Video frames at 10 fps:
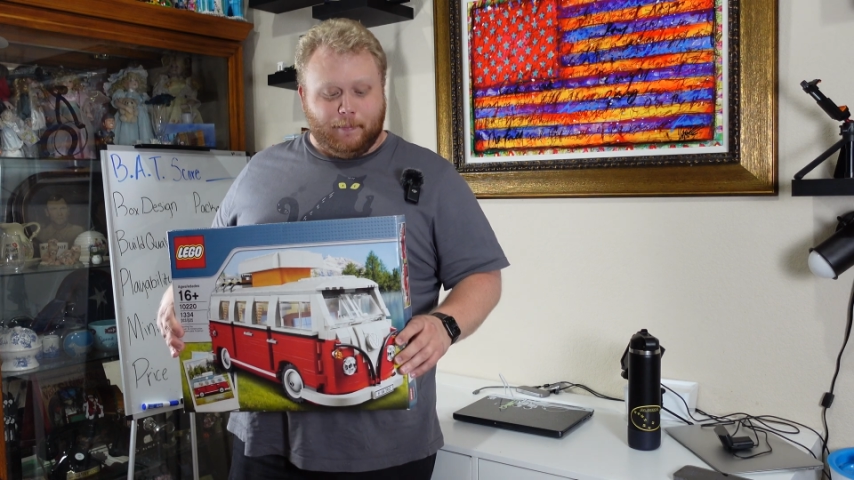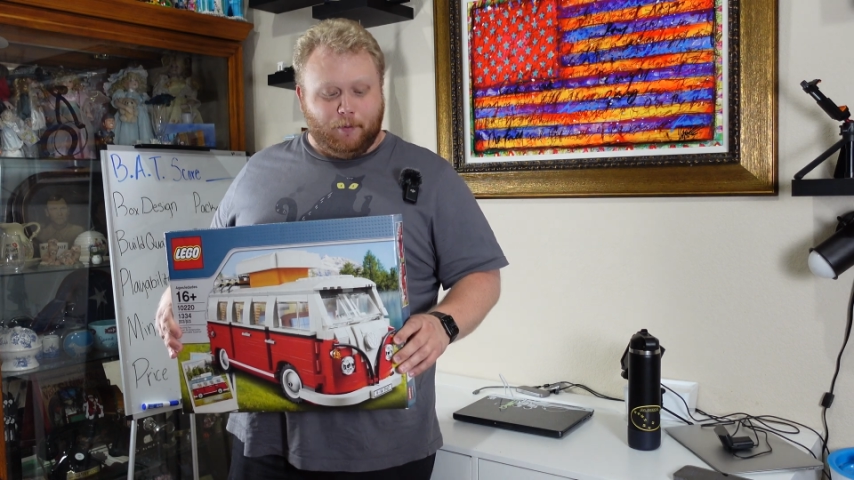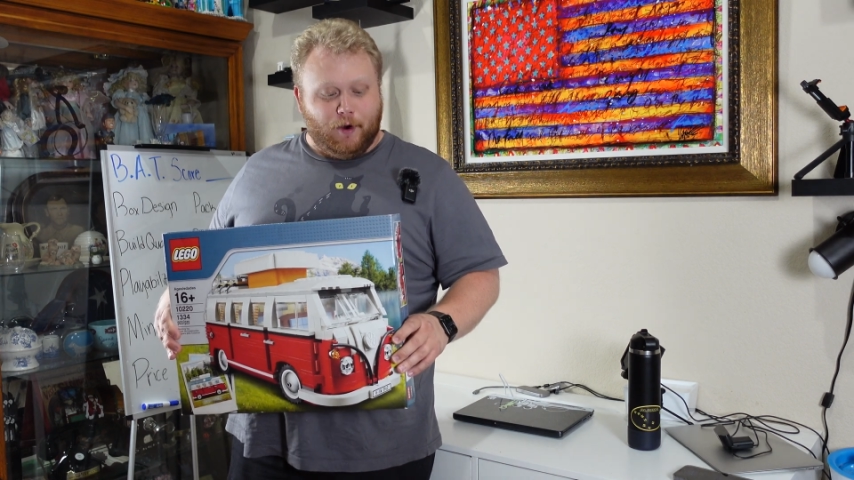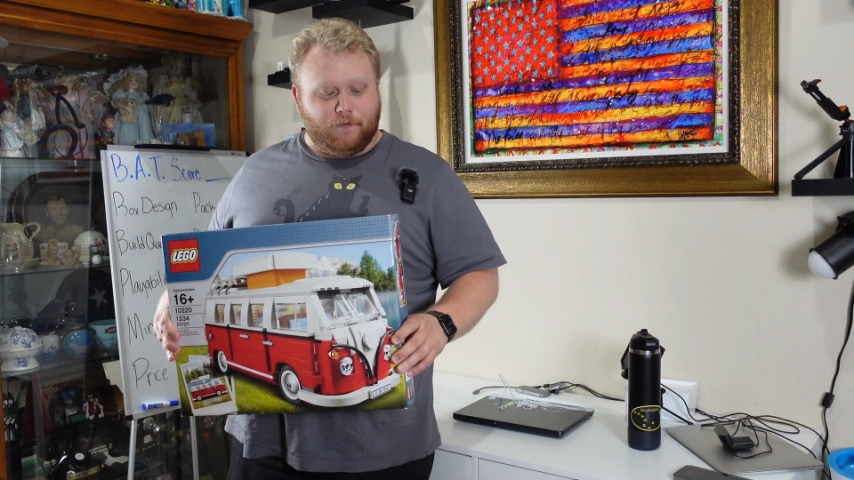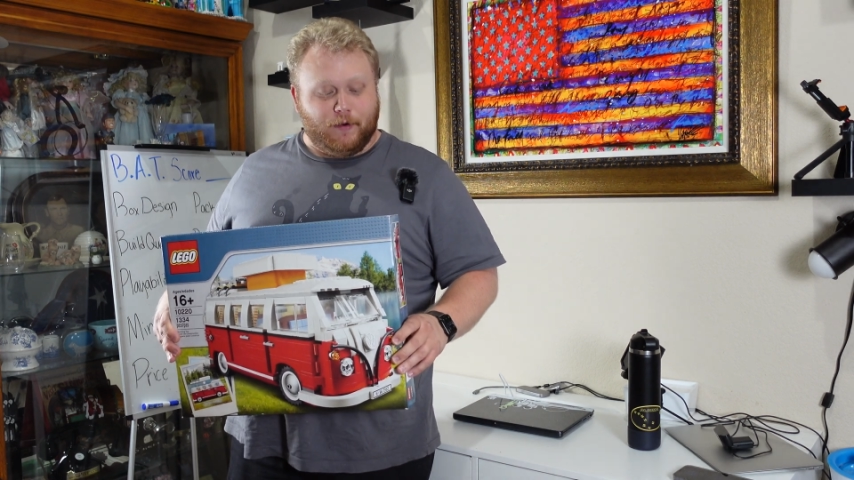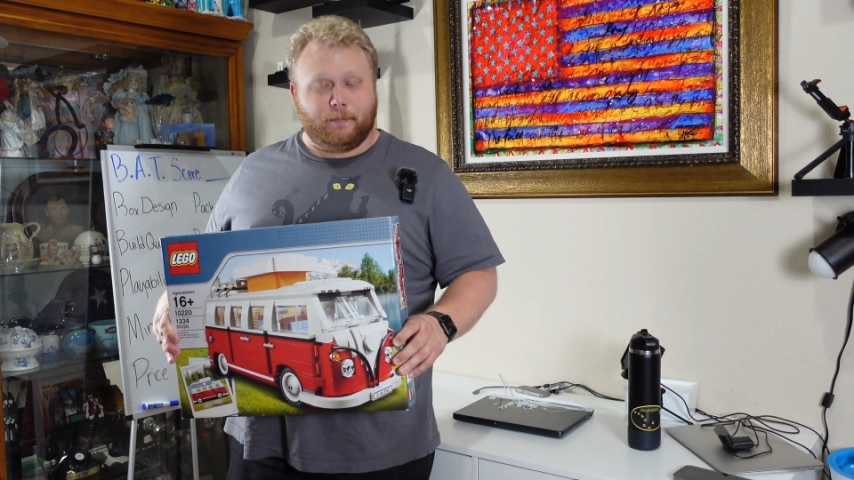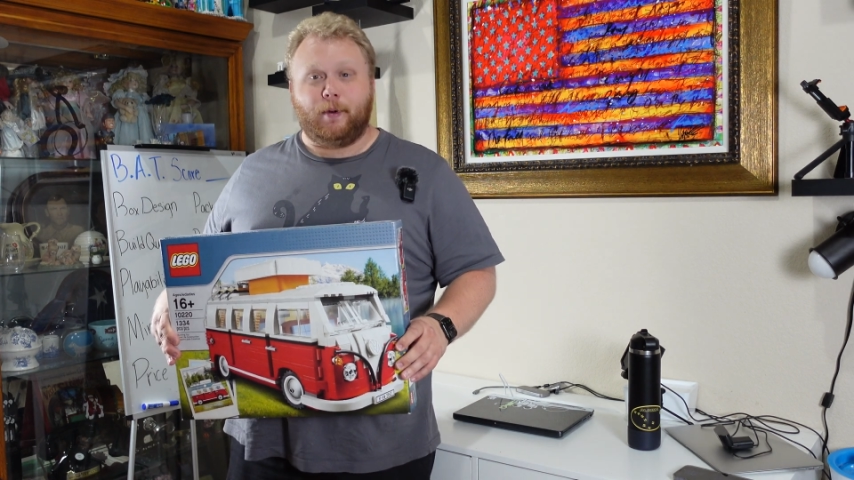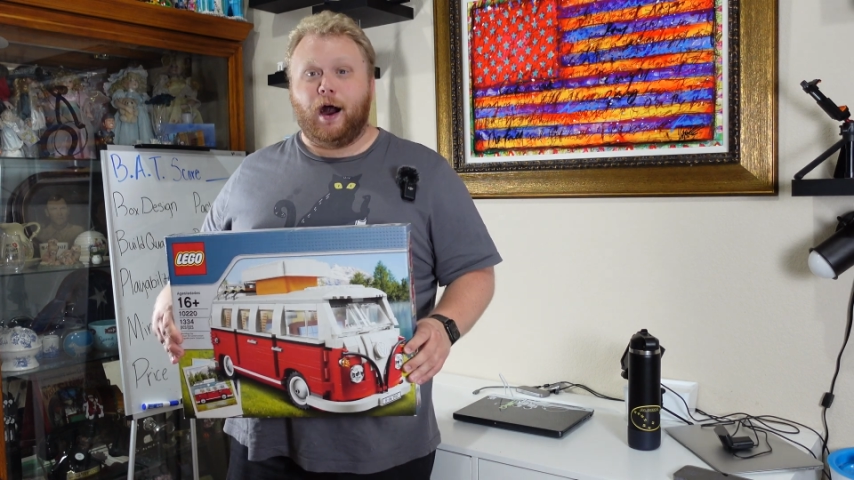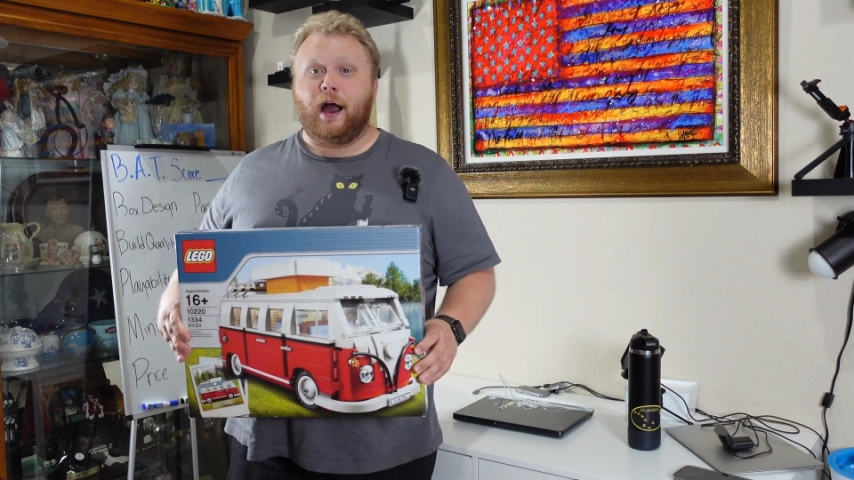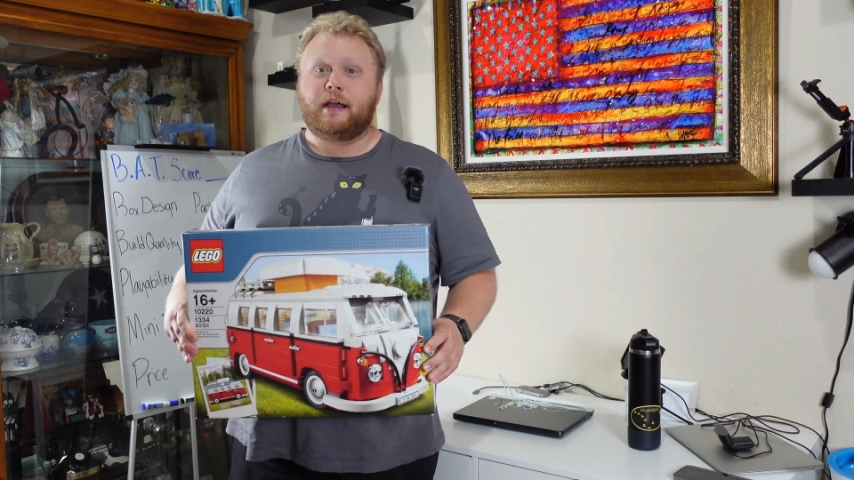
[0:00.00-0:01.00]
perfect
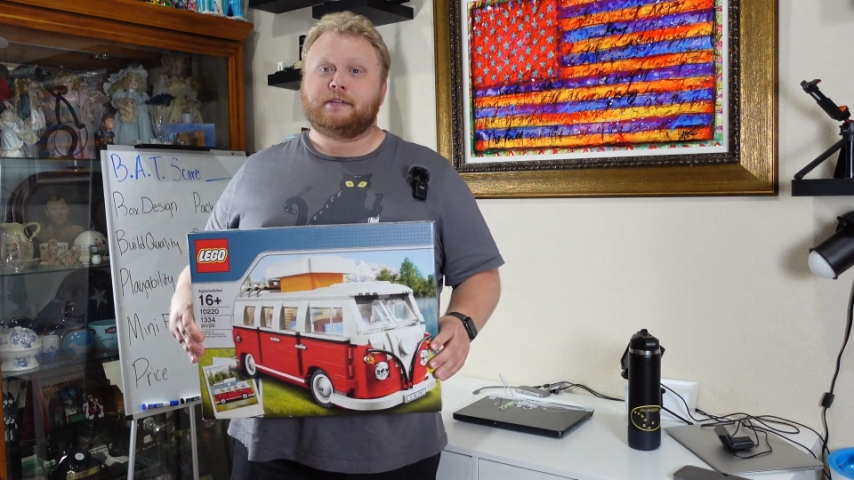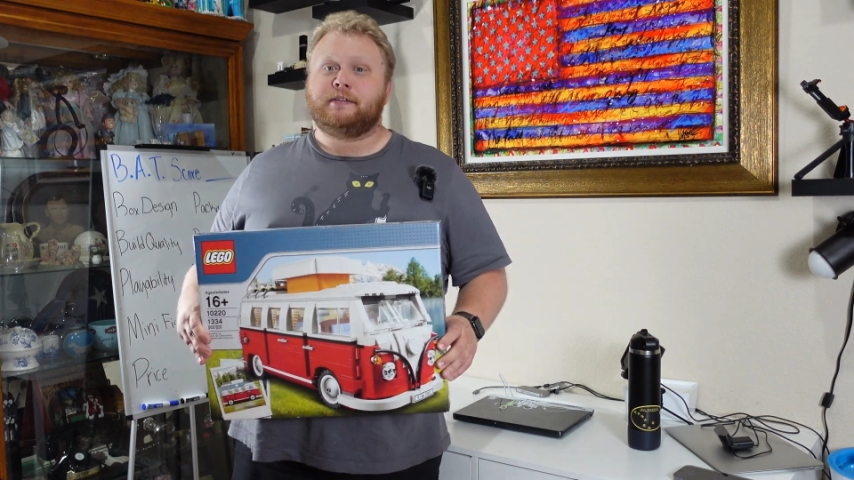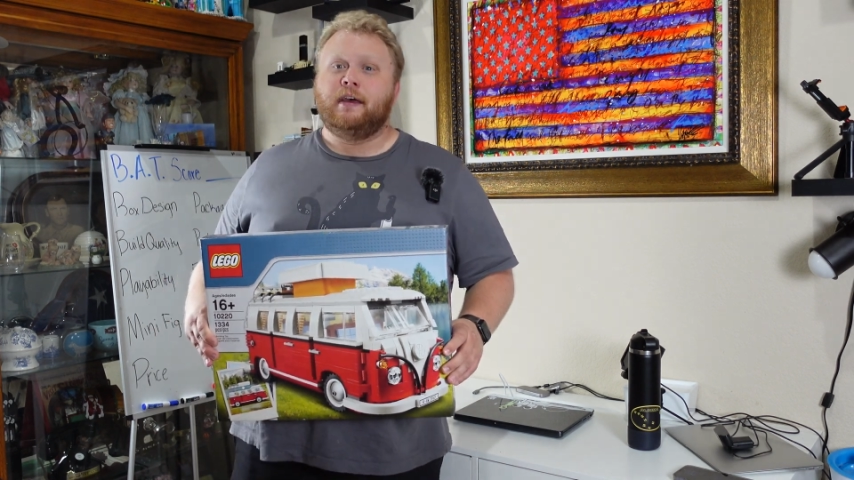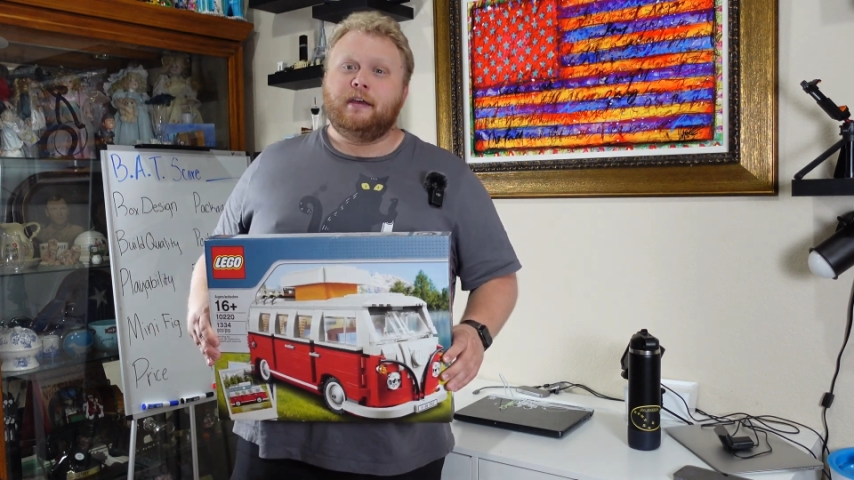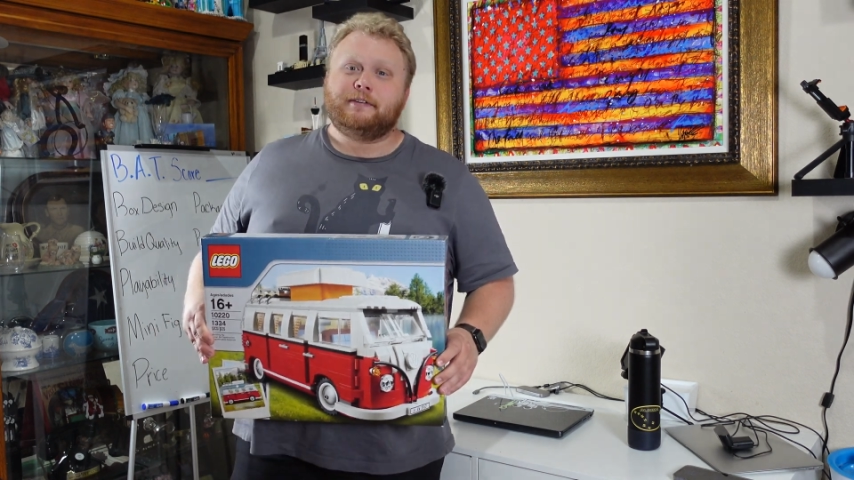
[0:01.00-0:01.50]
box.